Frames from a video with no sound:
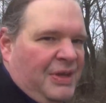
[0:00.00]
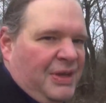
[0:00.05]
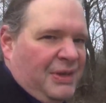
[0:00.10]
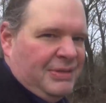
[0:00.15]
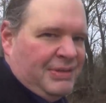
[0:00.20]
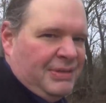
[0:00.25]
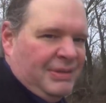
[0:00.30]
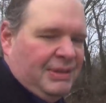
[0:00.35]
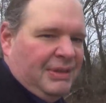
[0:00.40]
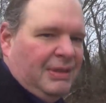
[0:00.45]

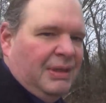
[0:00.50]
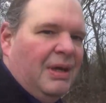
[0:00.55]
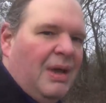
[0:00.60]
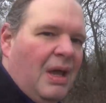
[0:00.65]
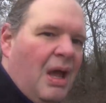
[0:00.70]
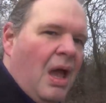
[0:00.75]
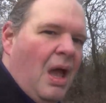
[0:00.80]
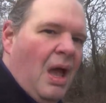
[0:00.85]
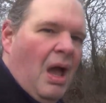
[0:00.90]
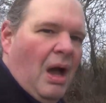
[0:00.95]
years.
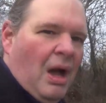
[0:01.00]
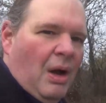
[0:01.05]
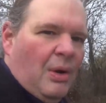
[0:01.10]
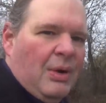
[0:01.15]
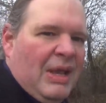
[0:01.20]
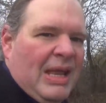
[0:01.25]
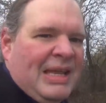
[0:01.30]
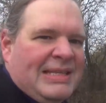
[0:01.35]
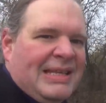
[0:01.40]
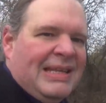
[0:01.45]

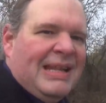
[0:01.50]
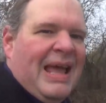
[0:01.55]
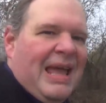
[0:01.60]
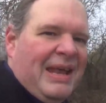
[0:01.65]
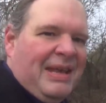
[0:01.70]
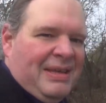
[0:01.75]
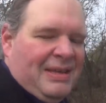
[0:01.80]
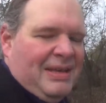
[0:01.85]
Only in the late